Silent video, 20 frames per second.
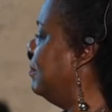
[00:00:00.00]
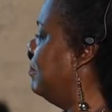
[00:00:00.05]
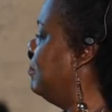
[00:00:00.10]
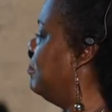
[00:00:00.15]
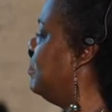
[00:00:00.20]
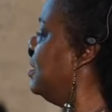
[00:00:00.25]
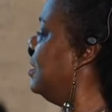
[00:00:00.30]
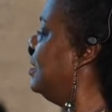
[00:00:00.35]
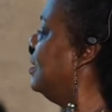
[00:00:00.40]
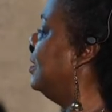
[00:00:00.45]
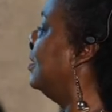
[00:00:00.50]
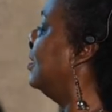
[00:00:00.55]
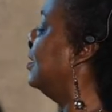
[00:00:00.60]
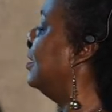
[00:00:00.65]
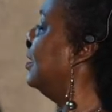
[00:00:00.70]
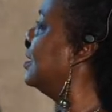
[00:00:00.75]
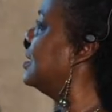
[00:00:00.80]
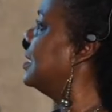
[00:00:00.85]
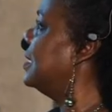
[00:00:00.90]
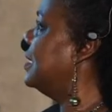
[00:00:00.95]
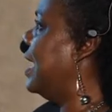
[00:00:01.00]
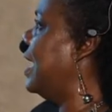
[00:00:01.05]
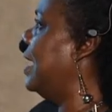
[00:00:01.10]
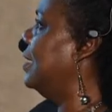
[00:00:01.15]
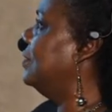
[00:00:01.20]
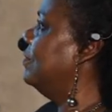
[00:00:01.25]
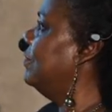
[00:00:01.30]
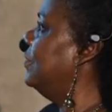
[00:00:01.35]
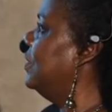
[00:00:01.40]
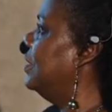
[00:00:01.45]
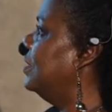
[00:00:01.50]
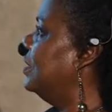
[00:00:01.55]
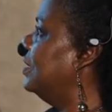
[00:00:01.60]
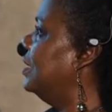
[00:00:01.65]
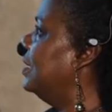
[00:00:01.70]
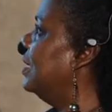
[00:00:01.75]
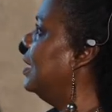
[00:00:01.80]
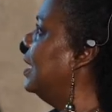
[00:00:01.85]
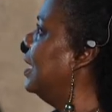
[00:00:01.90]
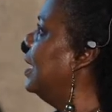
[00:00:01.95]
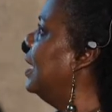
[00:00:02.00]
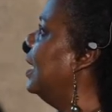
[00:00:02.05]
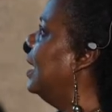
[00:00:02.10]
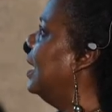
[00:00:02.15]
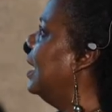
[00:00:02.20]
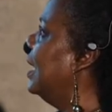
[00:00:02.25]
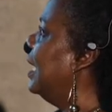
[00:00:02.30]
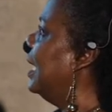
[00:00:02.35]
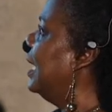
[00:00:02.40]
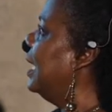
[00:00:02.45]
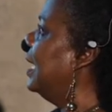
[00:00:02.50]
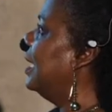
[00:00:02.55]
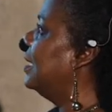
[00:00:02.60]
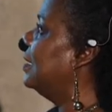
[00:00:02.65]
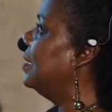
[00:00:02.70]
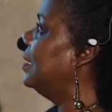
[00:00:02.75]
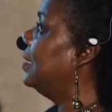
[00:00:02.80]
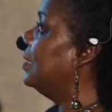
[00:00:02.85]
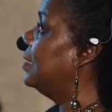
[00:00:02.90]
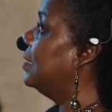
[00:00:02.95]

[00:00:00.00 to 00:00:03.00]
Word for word: me a sad feeling. And